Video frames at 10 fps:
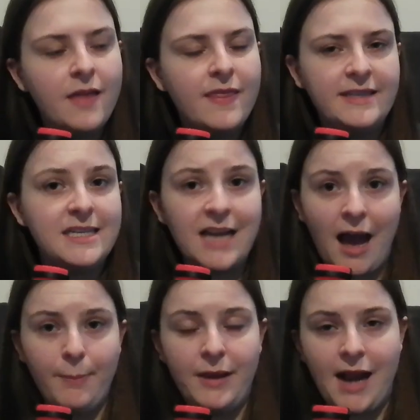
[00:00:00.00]
That didn't
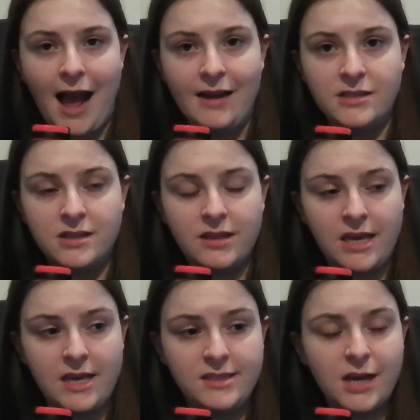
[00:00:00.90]
happen. And
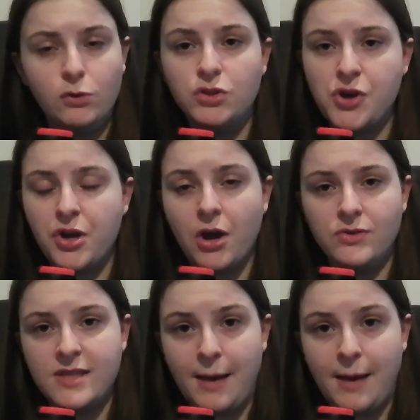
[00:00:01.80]
the 10 or so girls